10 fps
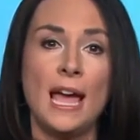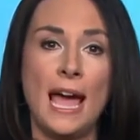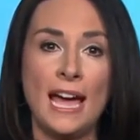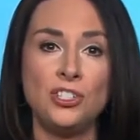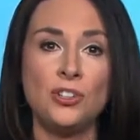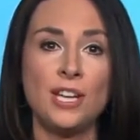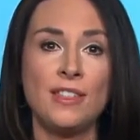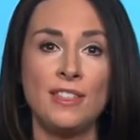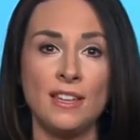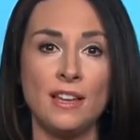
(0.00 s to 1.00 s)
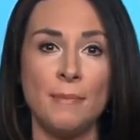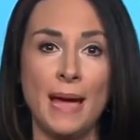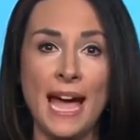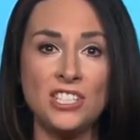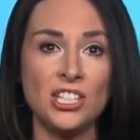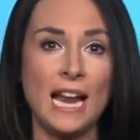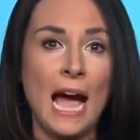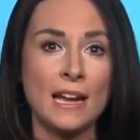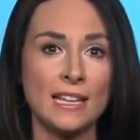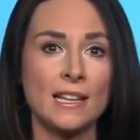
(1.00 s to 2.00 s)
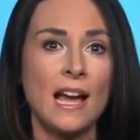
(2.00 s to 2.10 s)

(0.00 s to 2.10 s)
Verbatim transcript: as you because can imagine, hunters, their